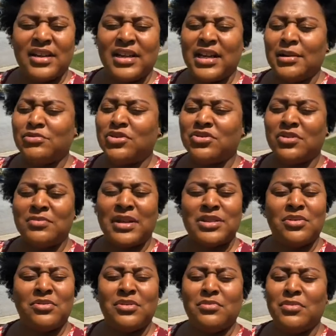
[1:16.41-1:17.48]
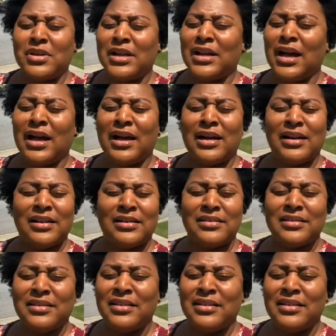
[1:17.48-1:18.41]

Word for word: And I'm sure I'm not the only one, God.